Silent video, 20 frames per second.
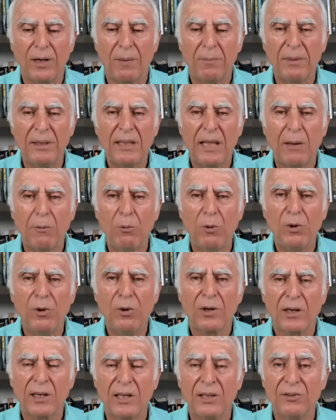I mean, they were
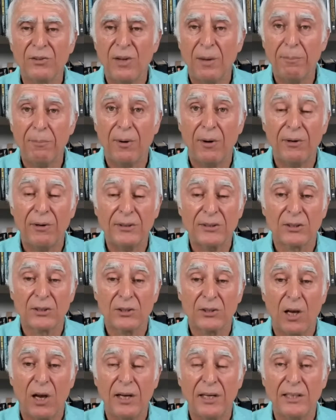contemporary
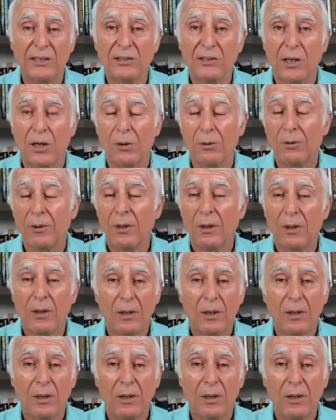societies, so